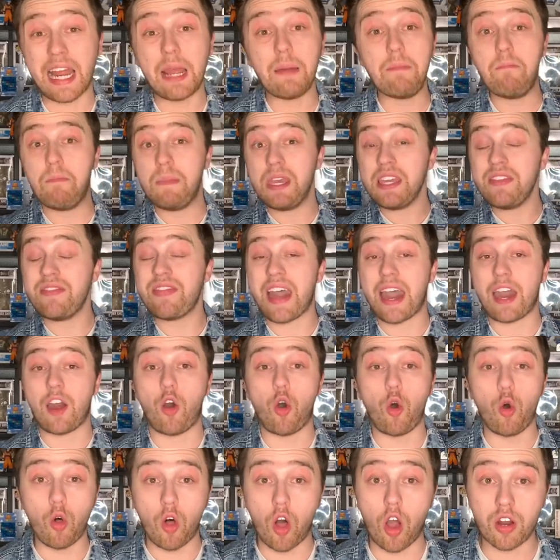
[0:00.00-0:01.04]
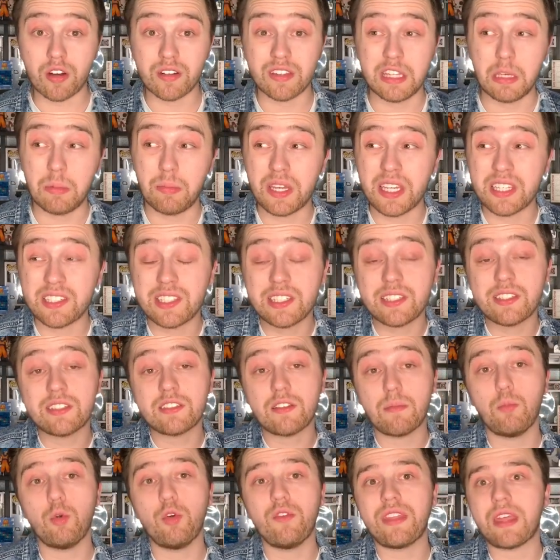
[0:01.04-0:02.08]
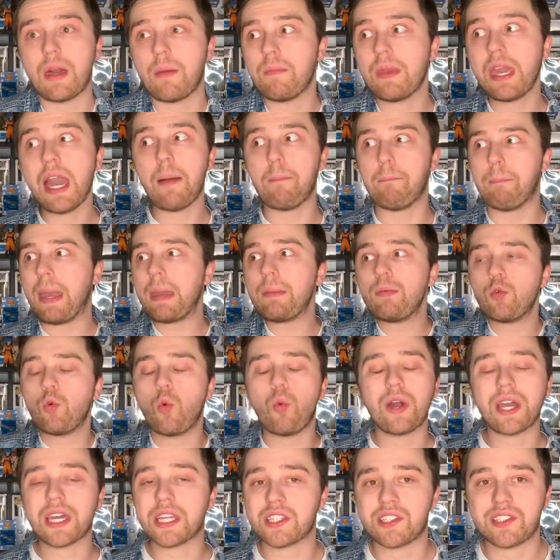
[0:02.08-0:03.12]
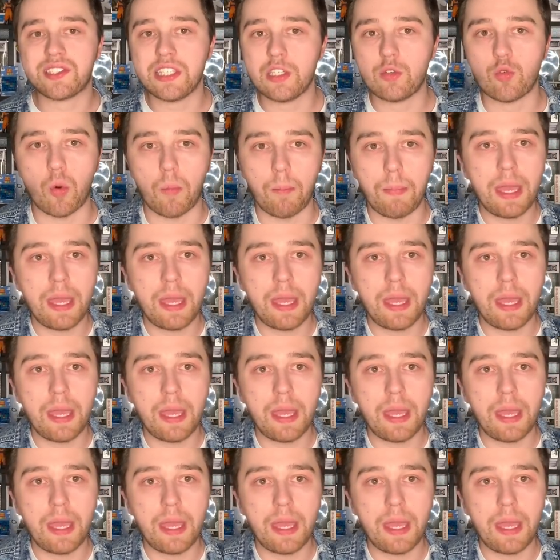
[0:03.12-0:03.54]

I mean that wholeheartedly because this is a movie that, yeah, maybe we'll get a sequel.